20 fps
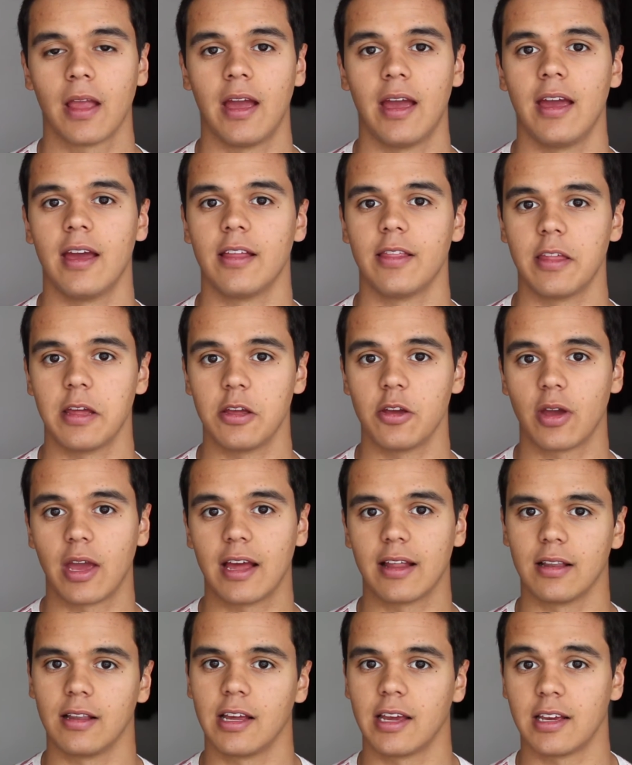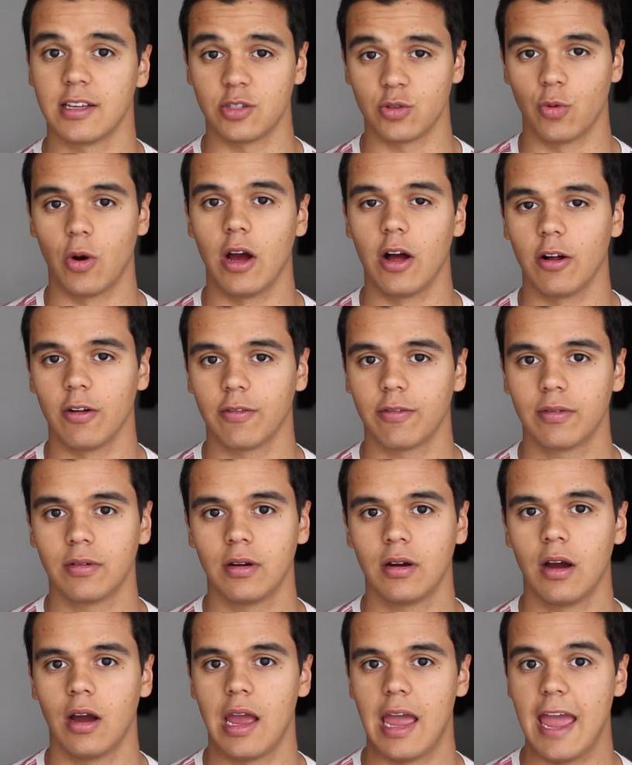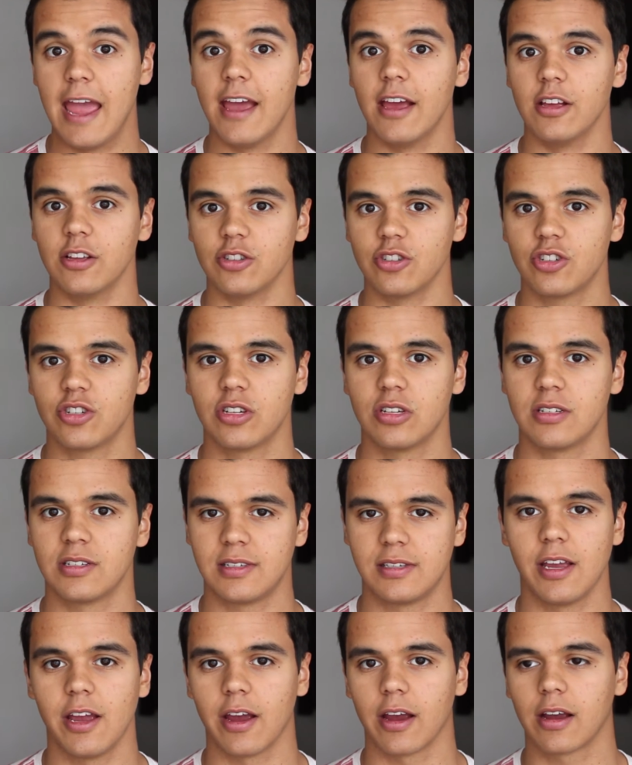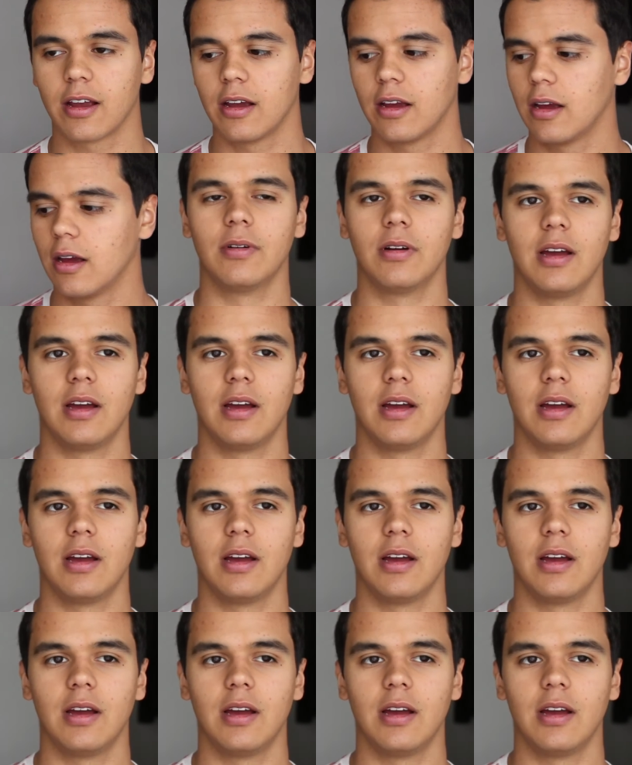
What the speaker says: And then you get like a 12-inch stick,